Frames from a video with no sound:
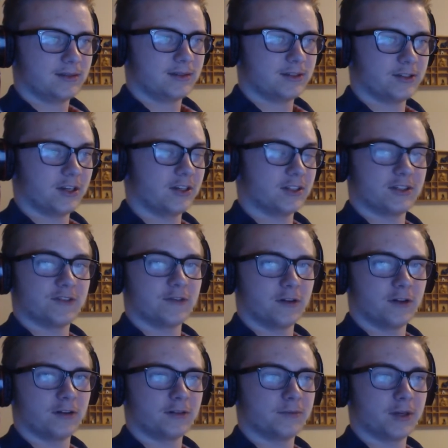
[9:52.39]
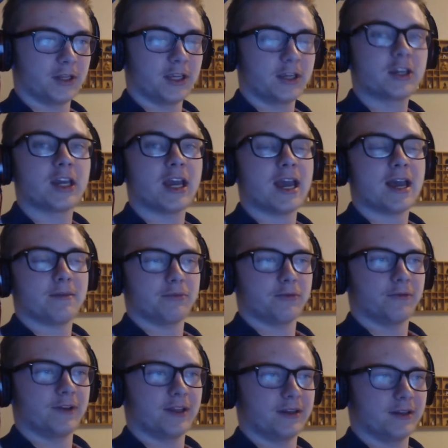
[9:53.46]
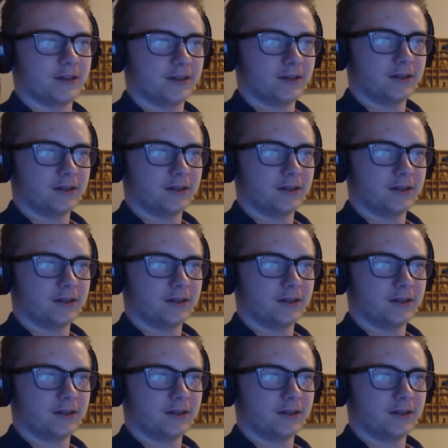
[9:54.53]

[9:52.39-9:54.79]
It's not his fault, but he can prevent it.